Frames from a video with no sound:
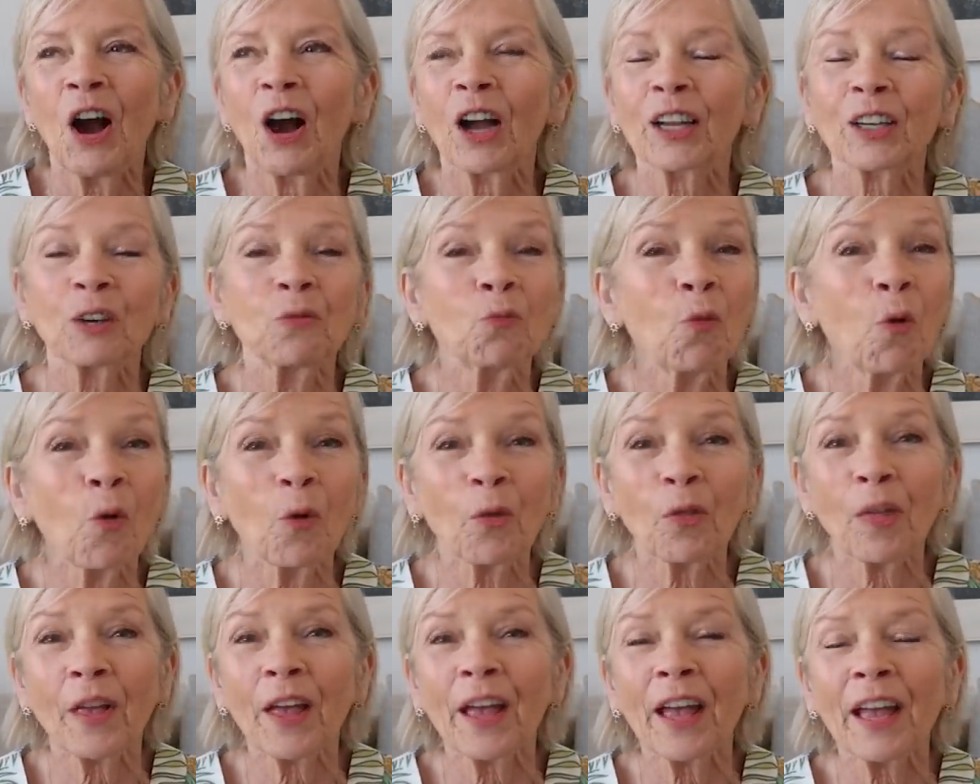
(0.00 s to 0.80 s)
I can
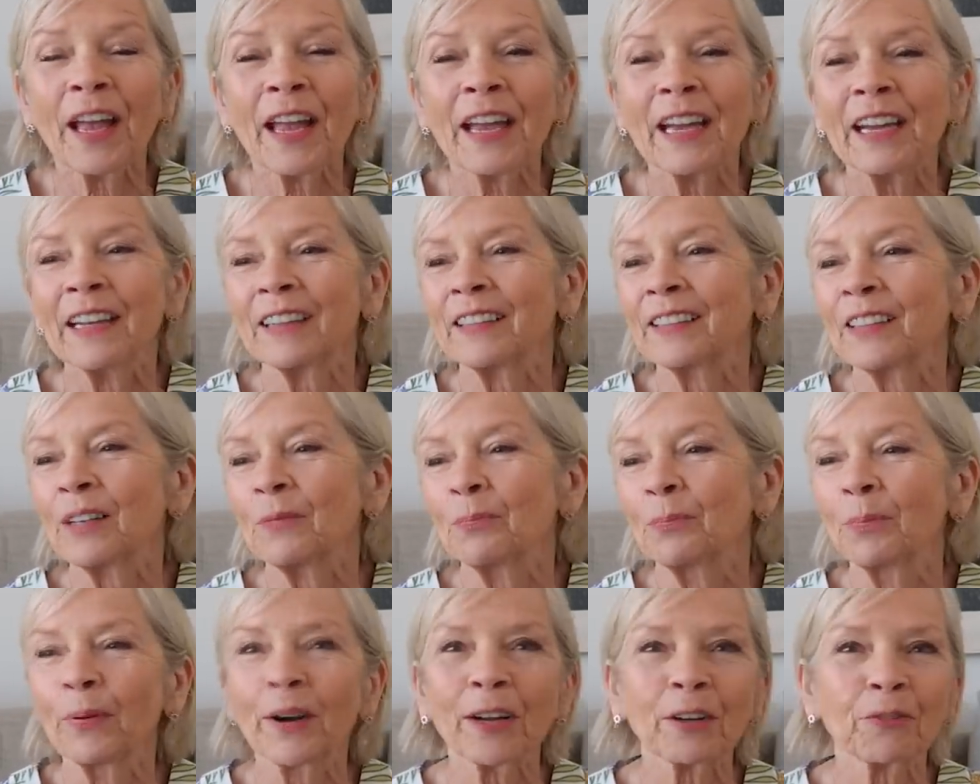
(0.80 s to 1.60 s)
walk there, it's
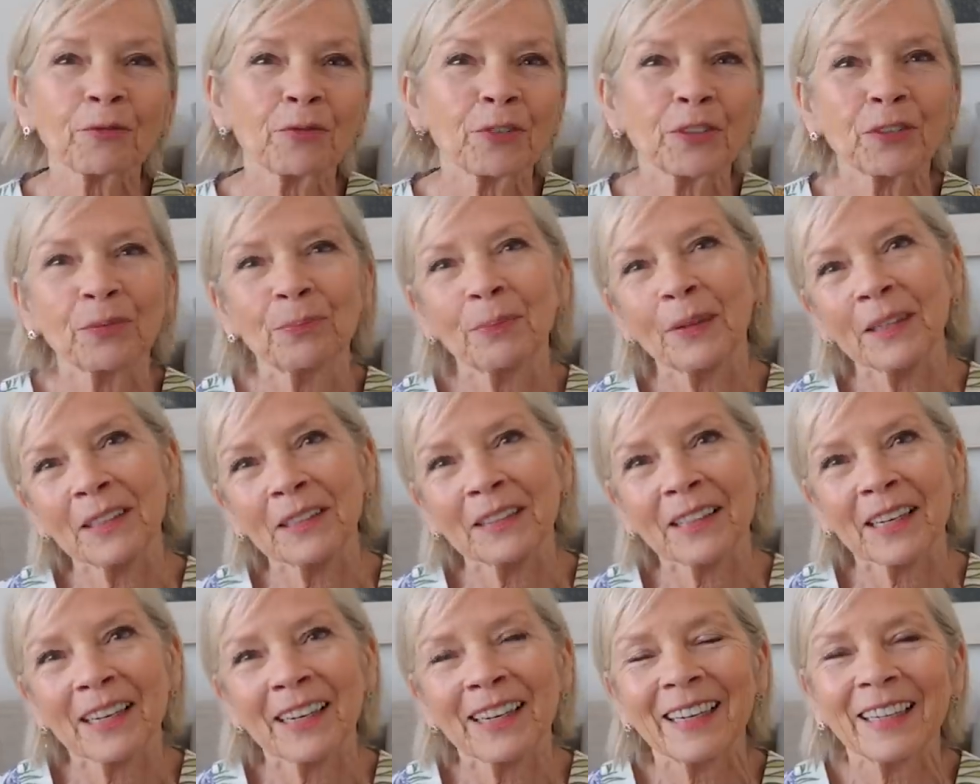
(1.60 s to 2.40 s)
a breakfast
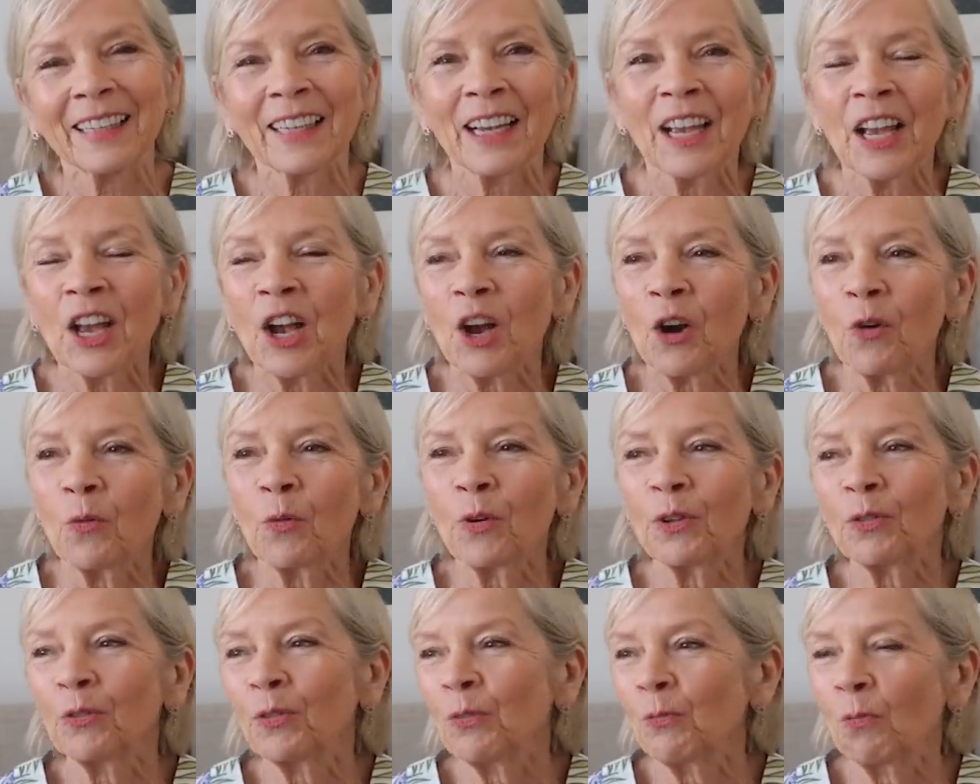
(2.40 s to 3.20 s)
meeting
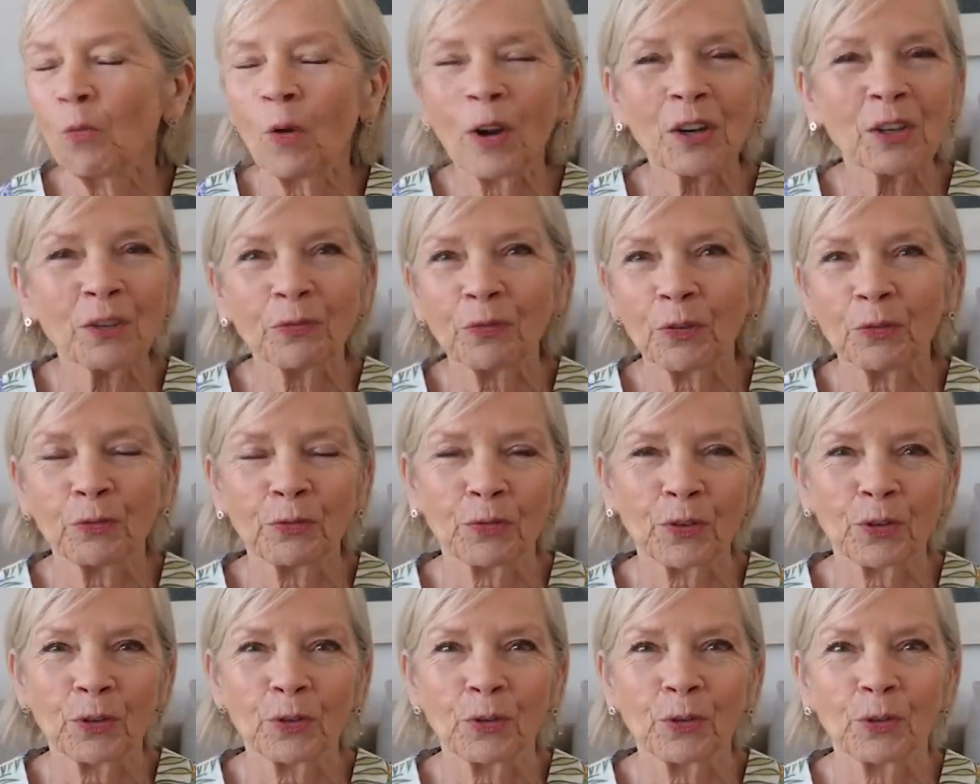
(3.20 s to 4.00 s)
with wonderful
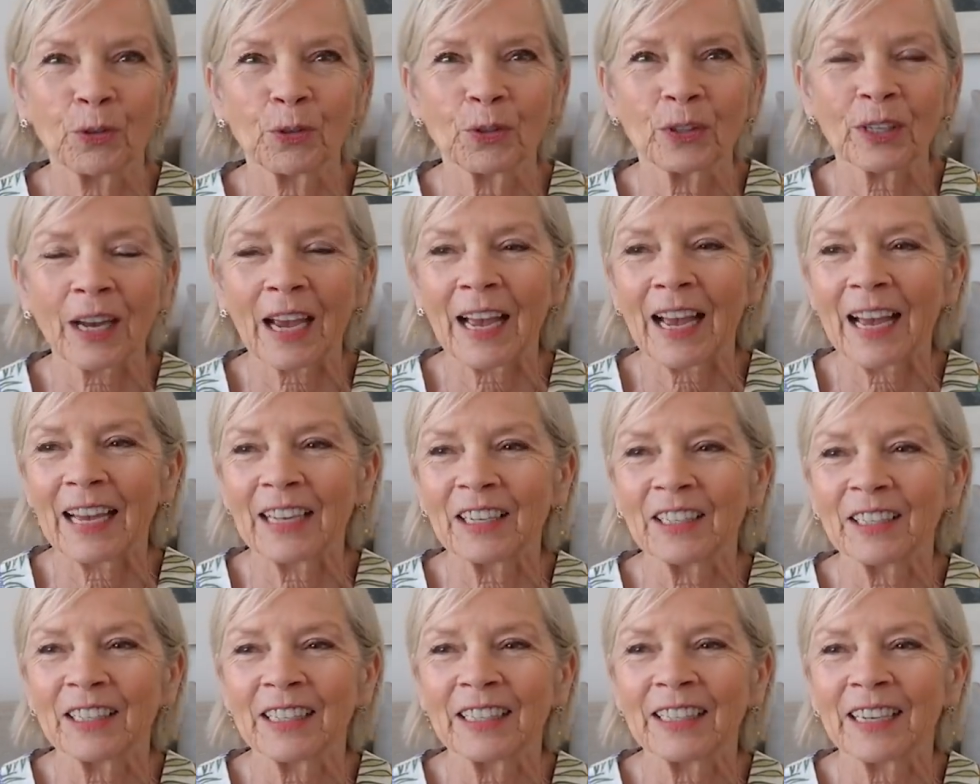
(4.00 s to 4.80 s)
food
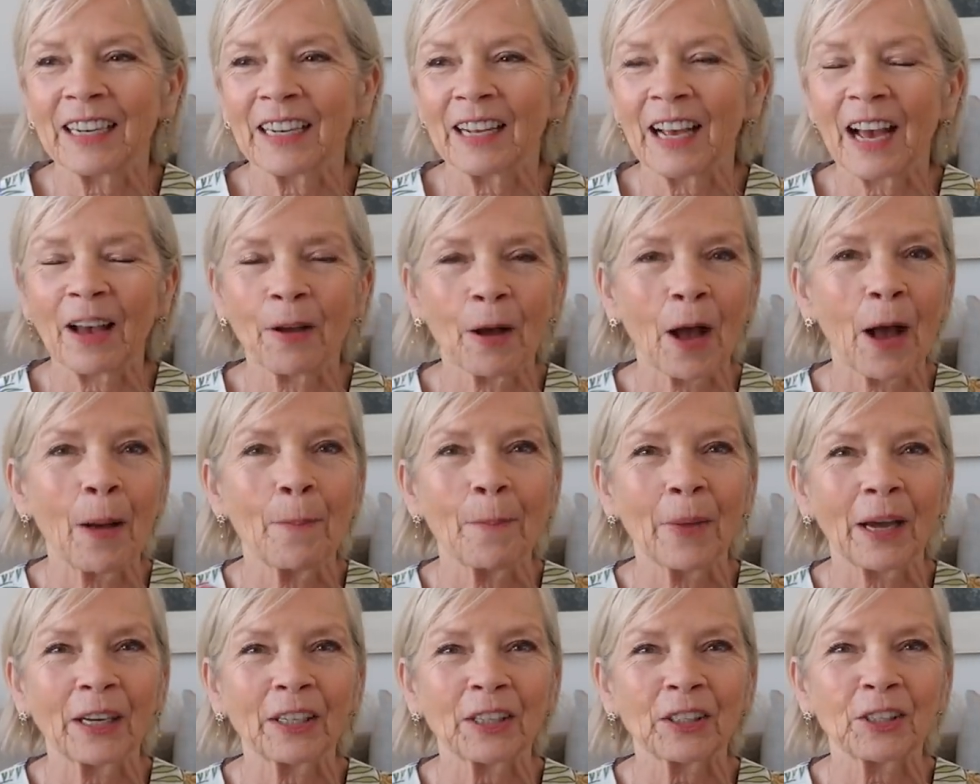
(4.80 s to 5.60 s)
and
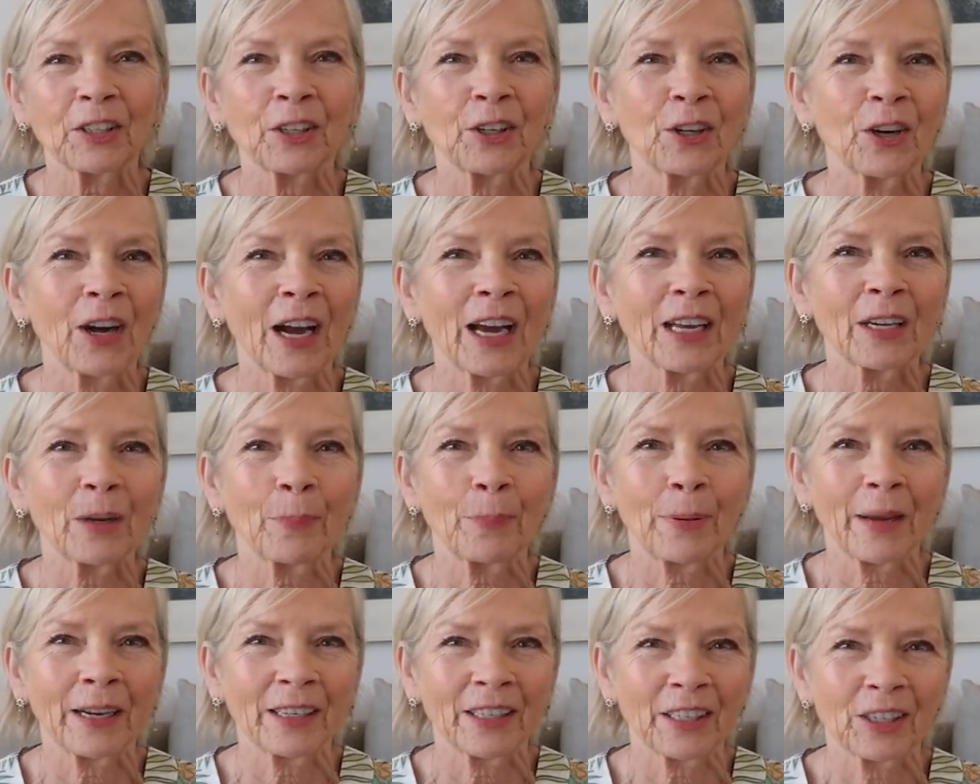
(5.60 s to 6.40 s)
a manicure and
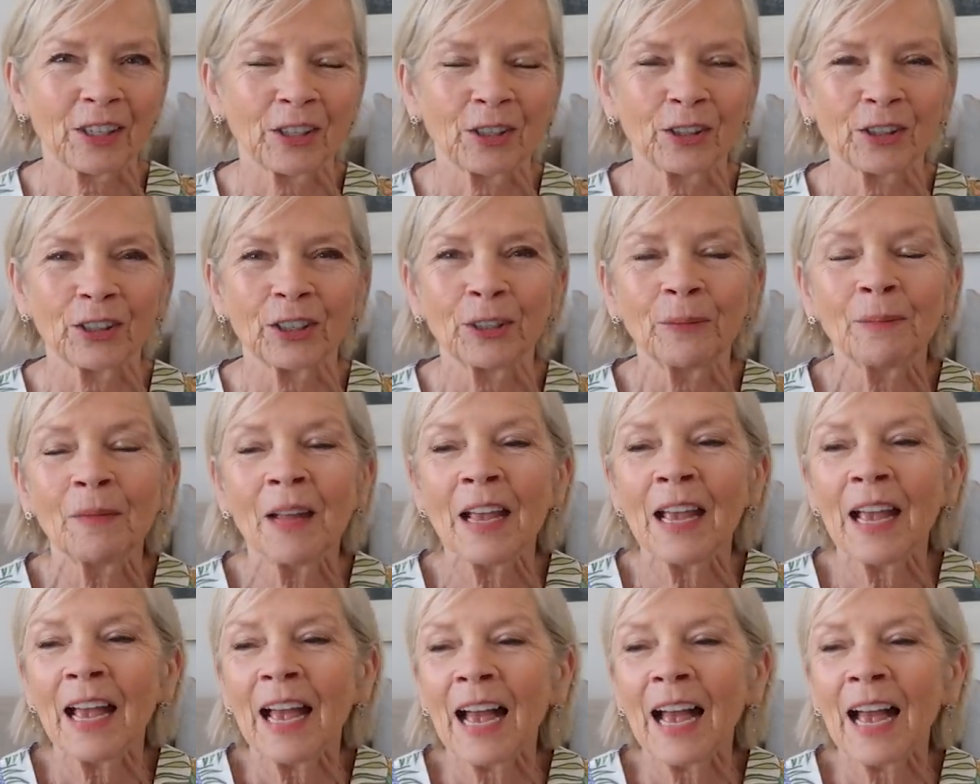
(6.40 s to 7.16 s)
a pedicure,